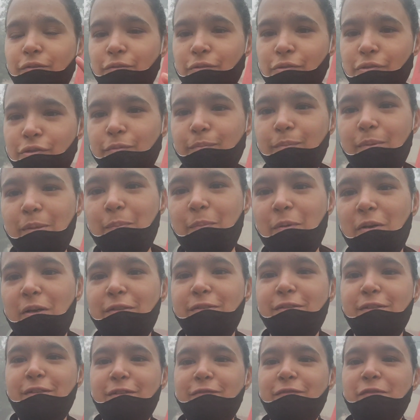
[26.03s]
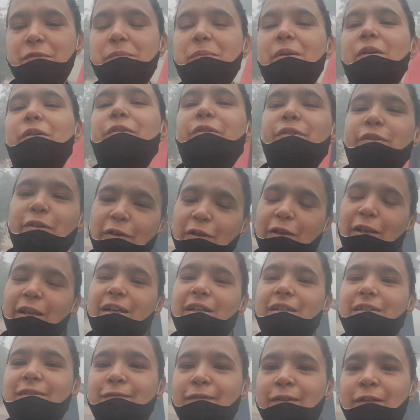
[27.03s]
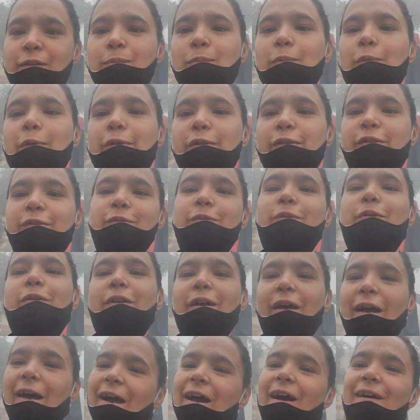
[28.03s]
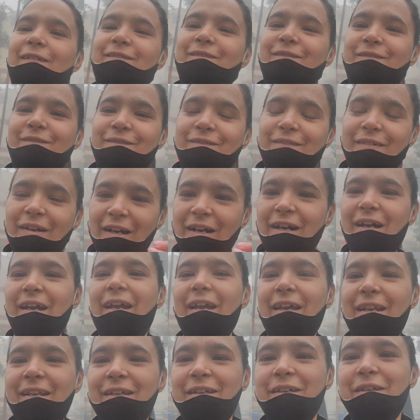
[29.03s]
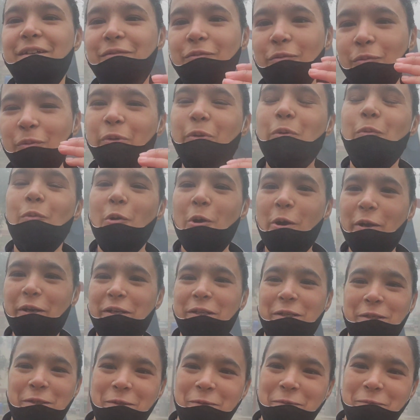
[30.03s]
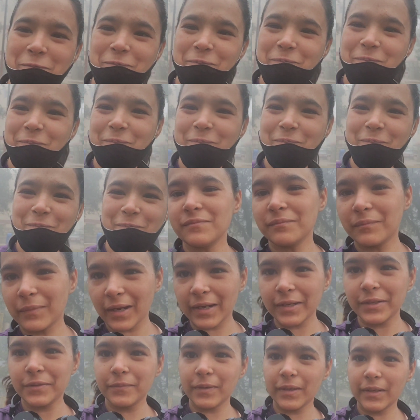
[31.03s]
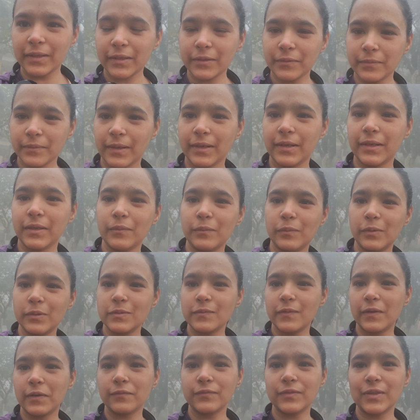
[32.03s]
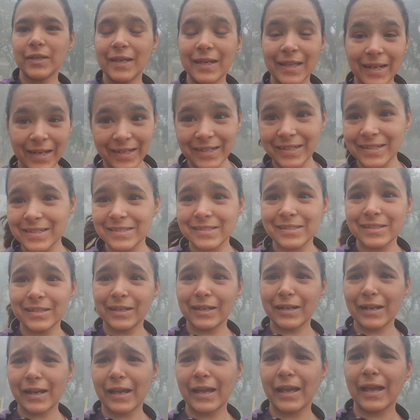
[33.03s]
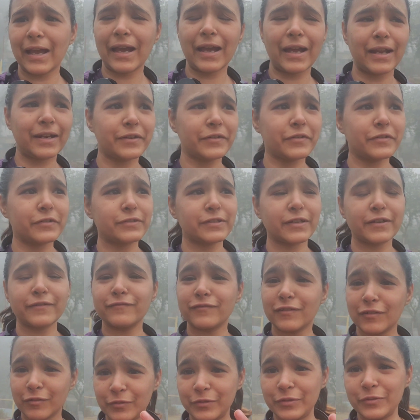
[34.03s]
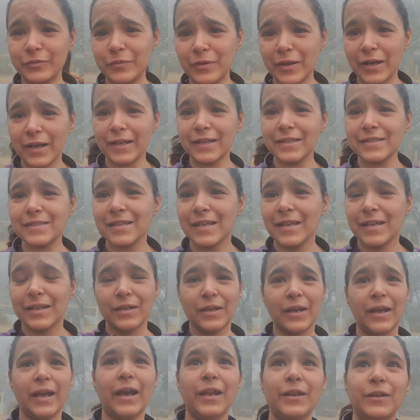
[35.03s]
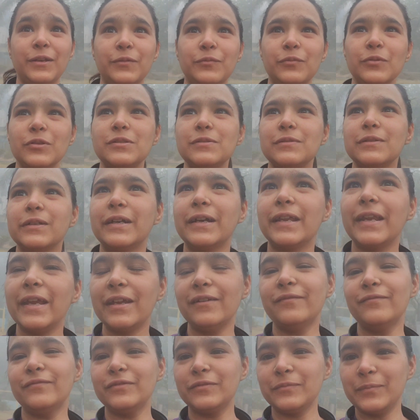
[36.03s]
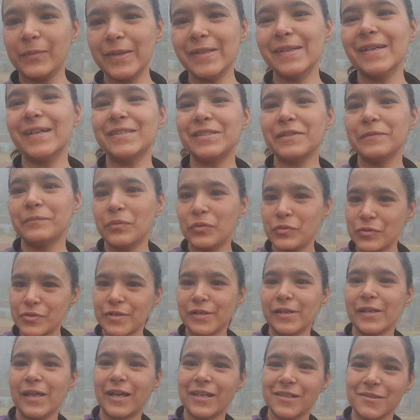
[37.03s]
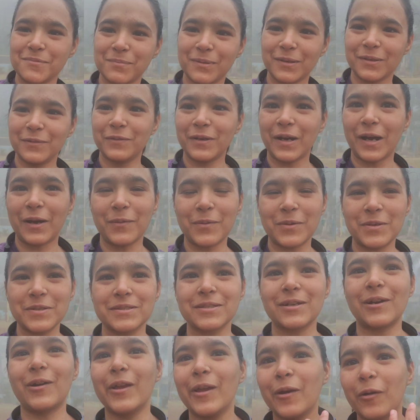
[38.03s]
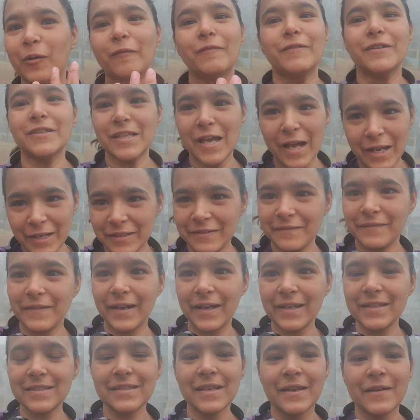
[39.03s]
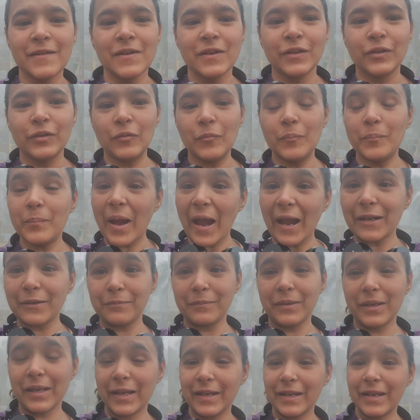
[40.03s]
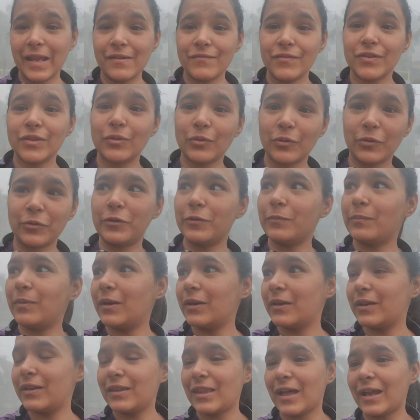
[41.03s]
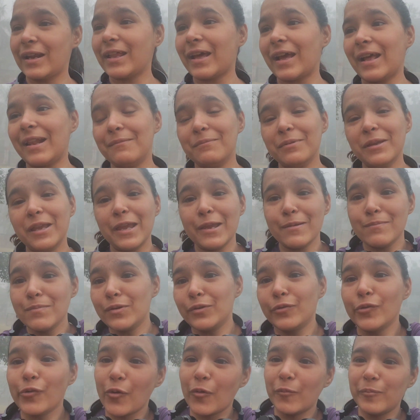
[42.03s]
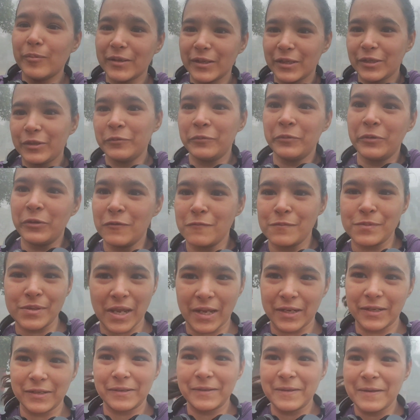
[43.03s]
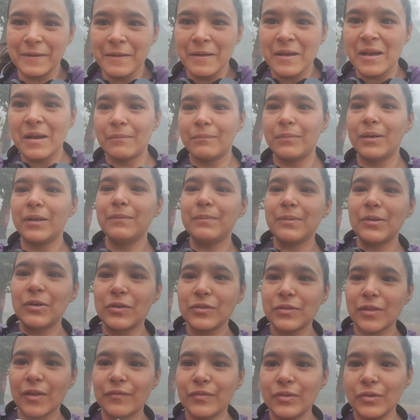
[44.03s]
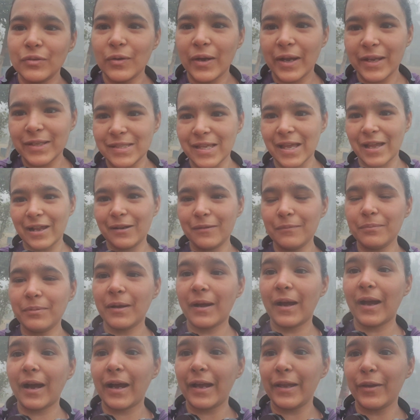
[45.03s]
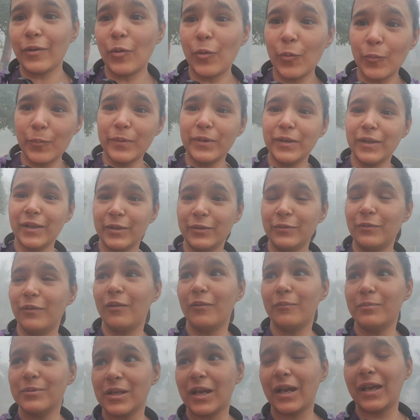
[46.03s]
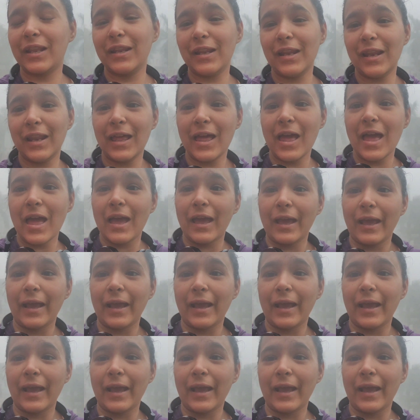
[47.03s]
You should be positive about your life and what you're gonna have ahead. You want it. As my 2020 was one of the greatest year I had because I found you guys, and it was great for me as emotional aspect because I always had you guys. You backed me. I never thought about that I'll be able to open a YouTube channel, but because of you guys help, I opened a YouTube channel